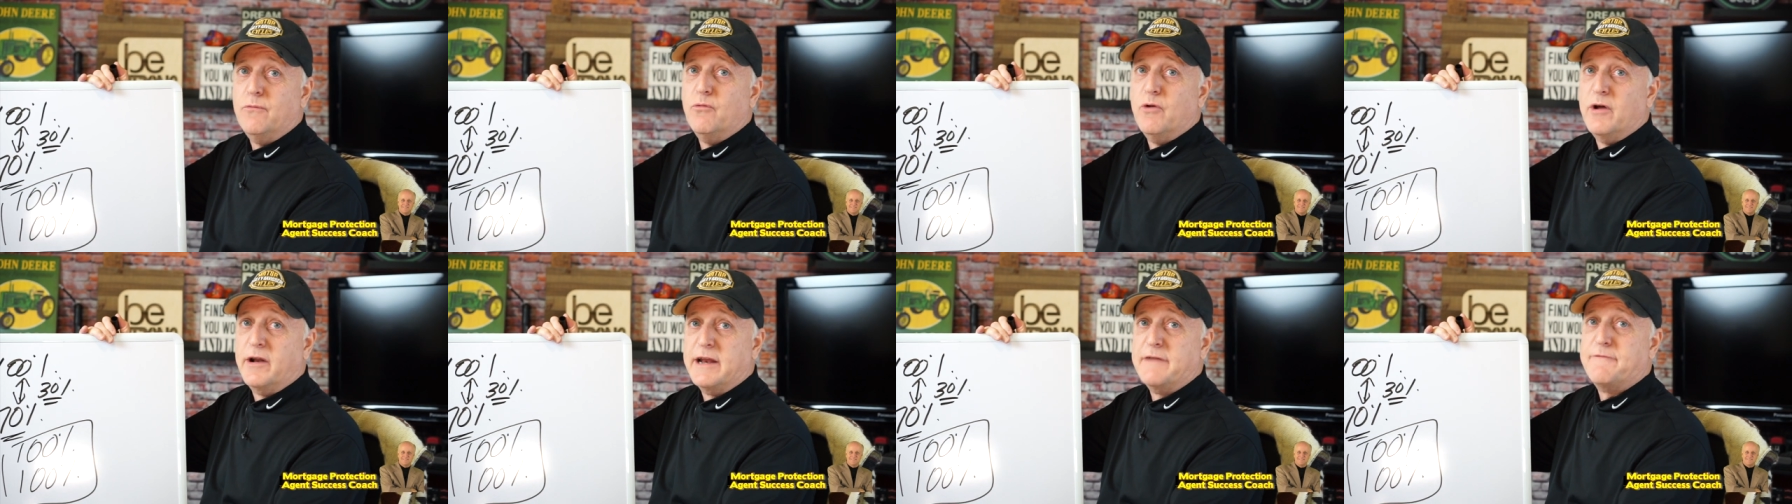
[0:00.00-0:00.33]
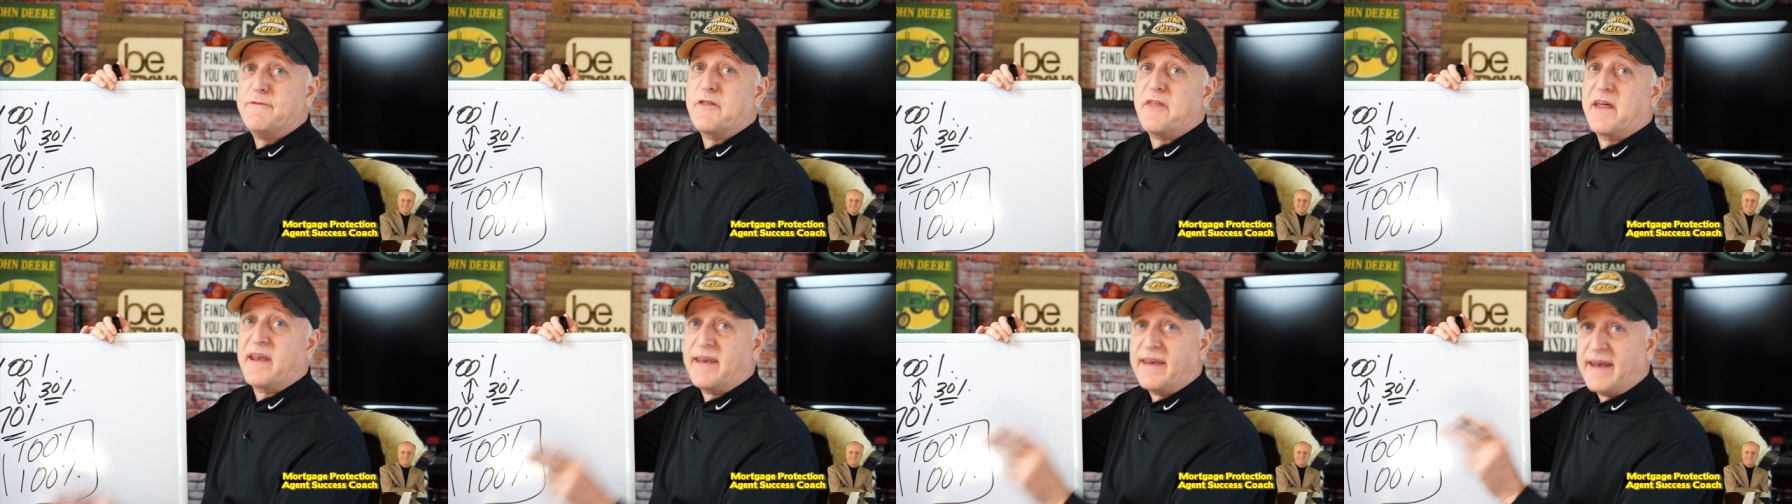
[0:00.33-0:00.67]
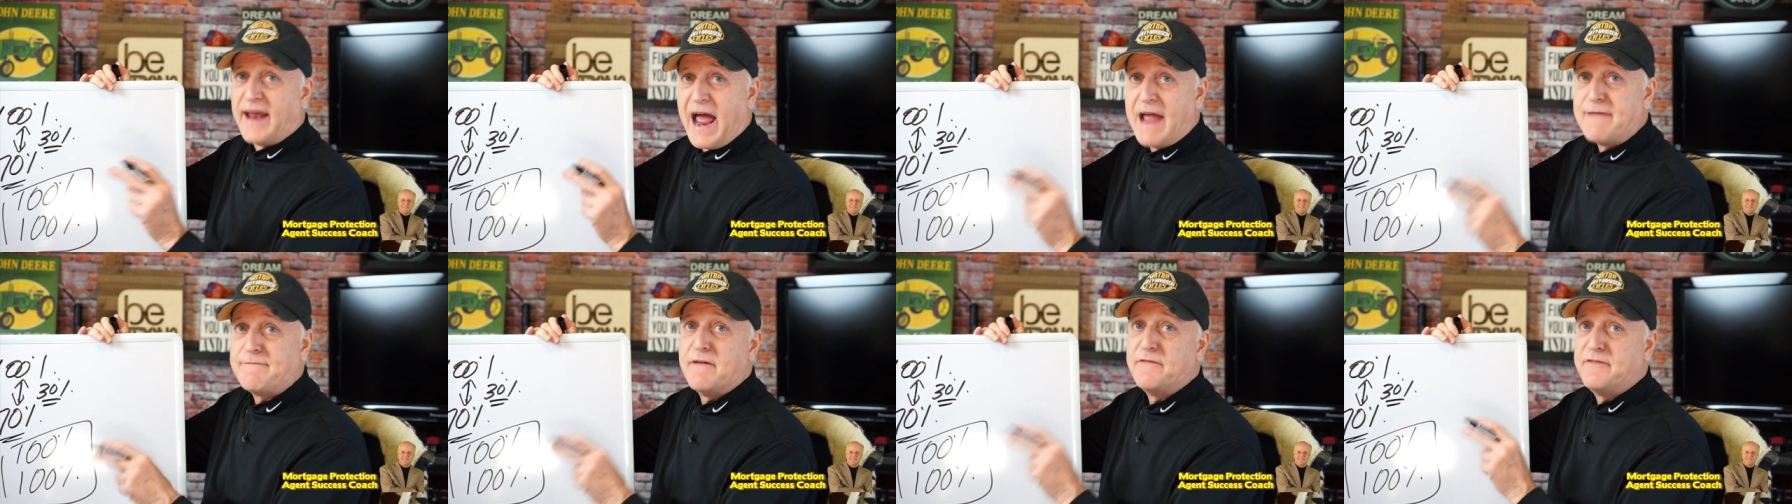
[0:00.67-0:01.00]
really for the
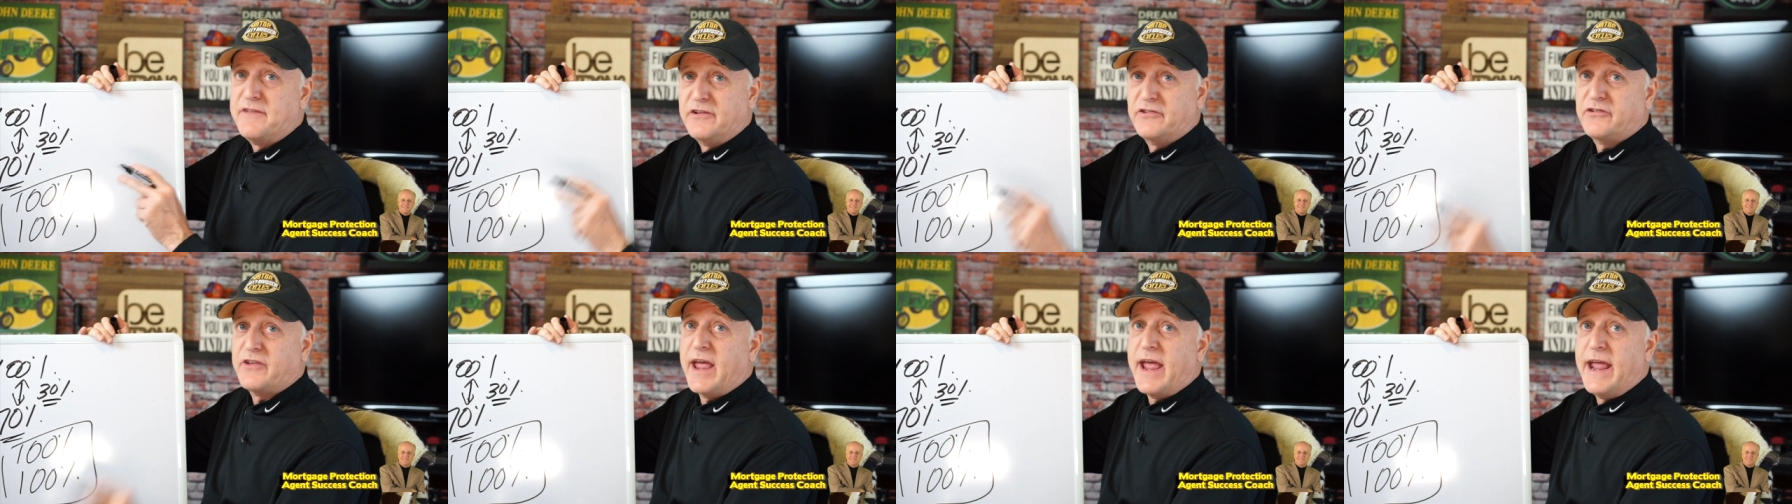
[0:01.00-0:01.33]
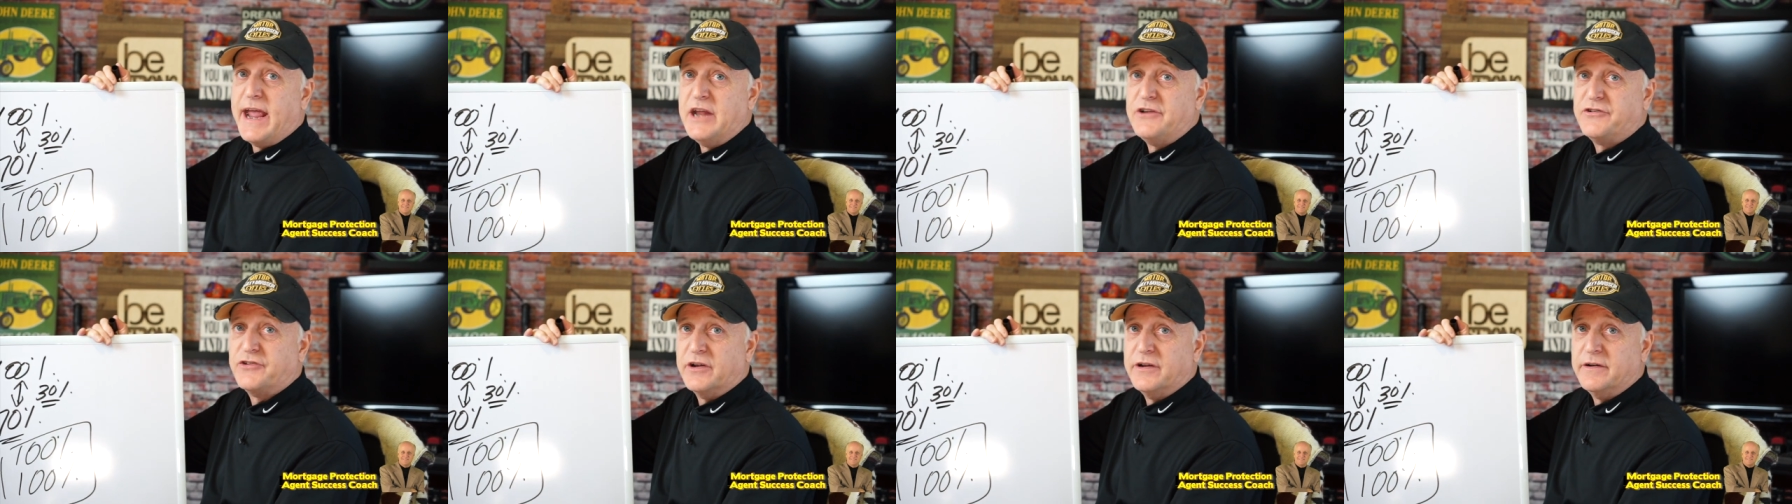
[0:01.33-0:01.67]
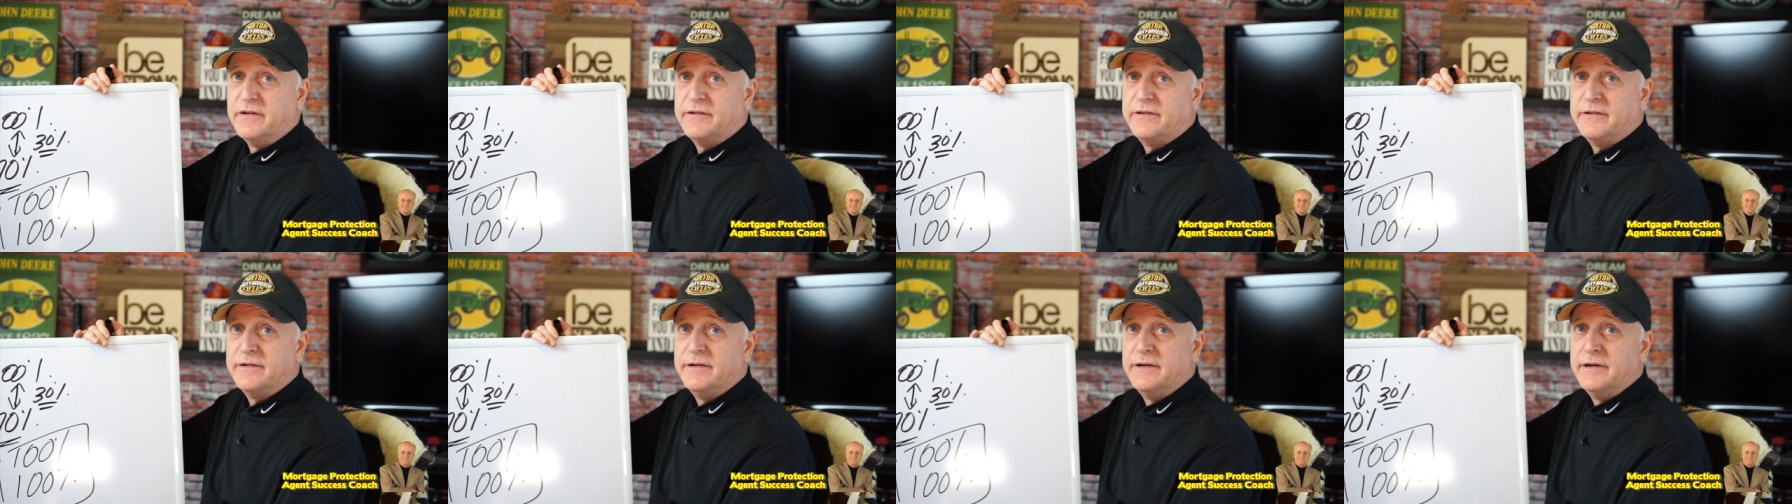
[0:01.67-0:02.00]
life of this
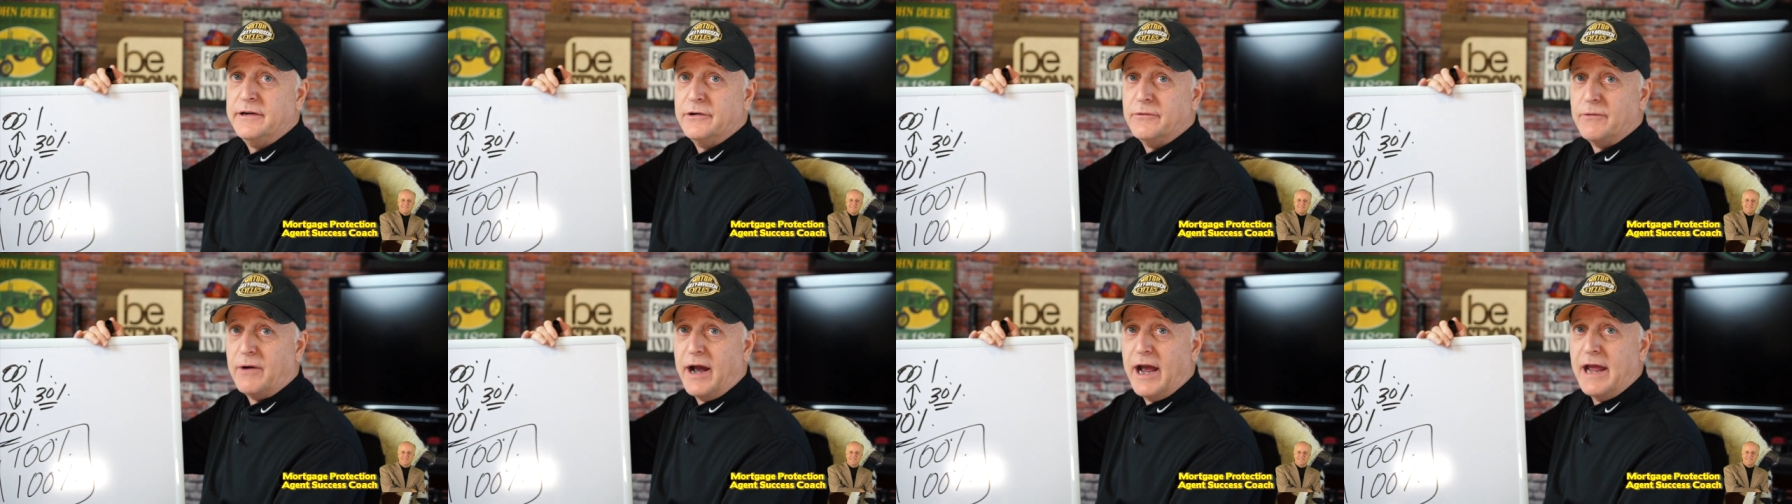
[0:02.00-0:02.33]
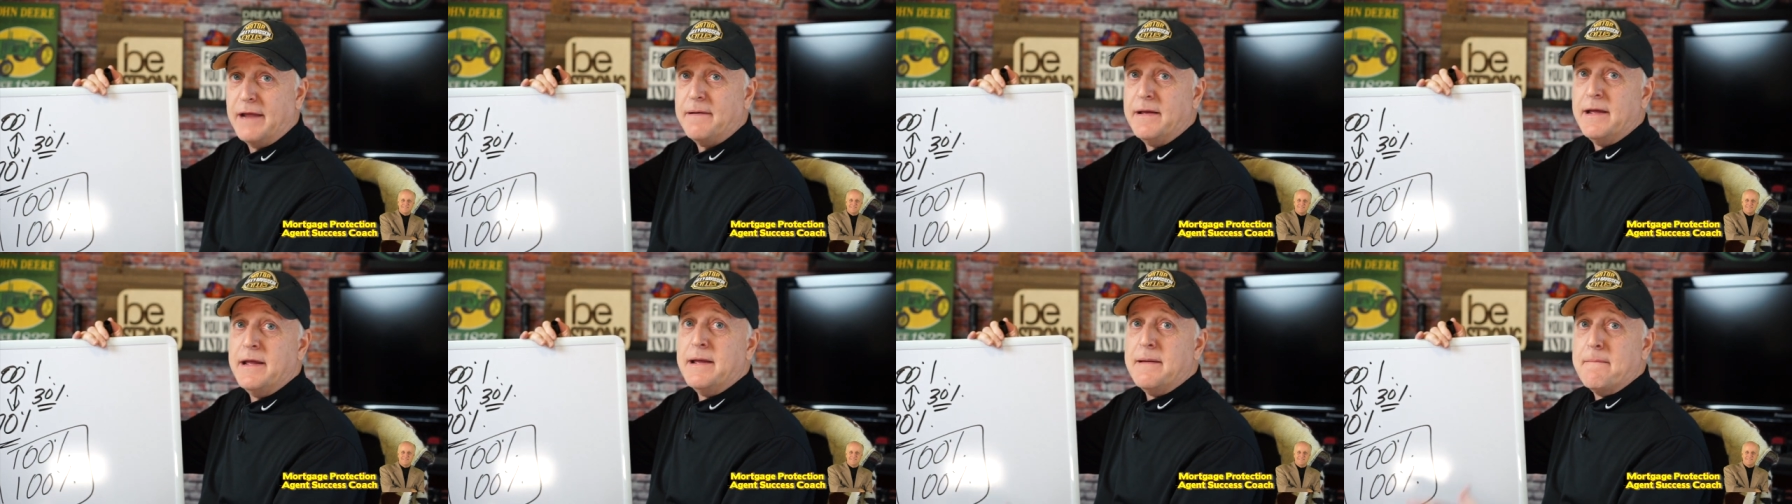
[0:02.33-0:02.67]
agent, right?